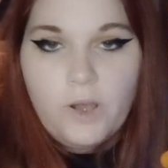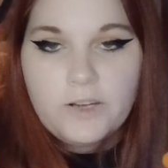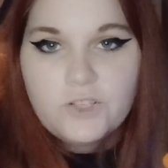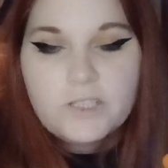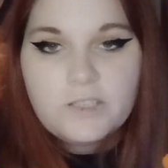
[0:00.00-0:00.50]
I
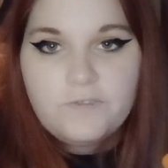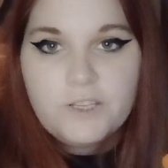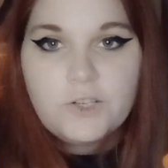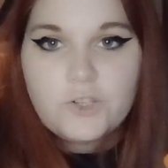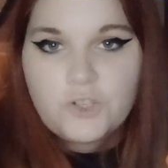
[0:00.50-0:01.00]
just
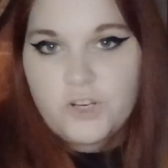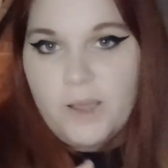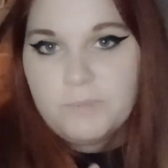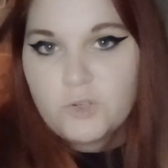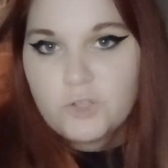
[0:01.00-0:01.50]
finished
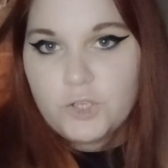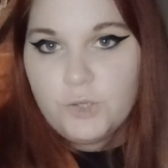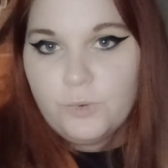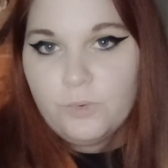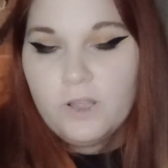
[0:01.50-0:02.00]
chapter
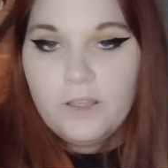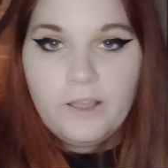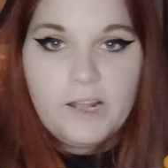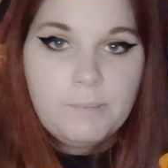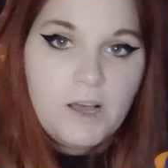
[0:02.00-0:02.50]
2,
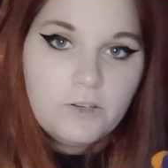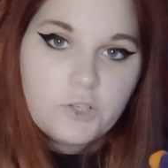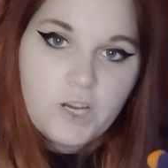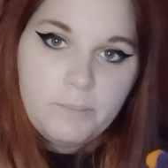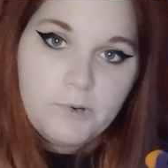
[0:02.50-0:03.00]
and I'm on to
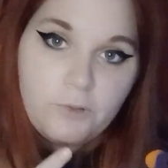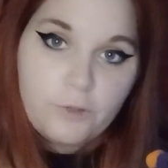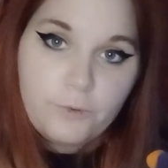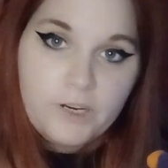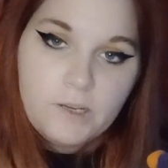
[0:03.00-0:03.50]
chapter
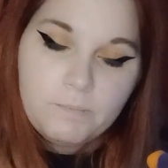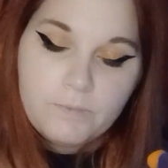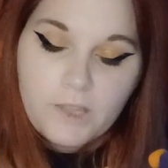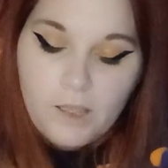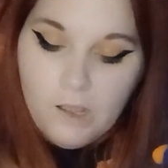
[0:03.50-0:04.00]
3.
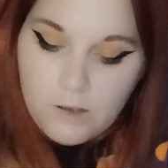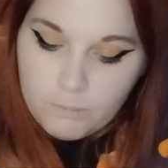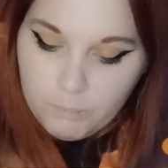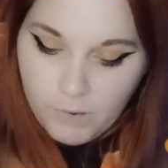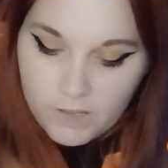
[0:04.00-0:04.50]

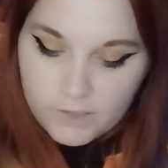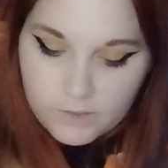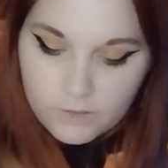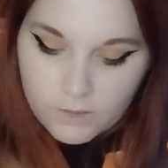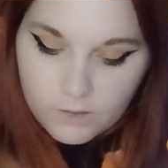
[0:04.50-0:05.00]

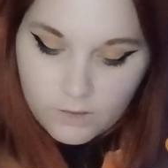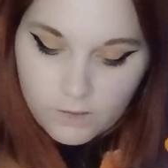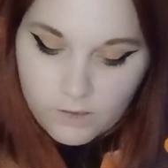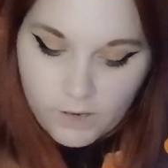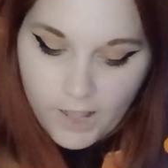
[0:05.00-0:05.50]
But
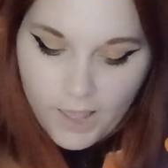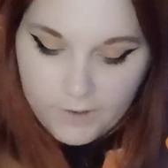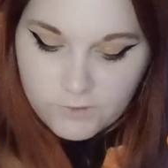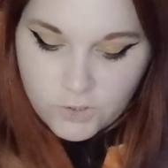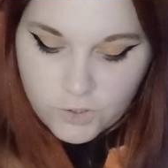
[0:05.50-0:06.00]

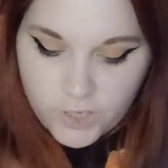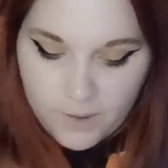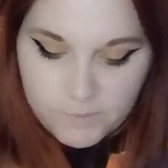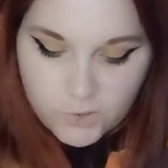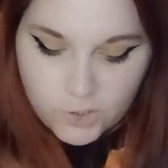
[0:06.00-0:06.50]
after
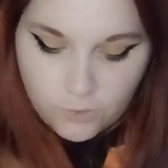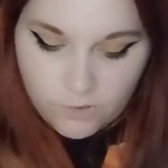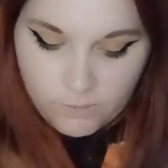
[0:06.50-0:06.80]
chapter 2, the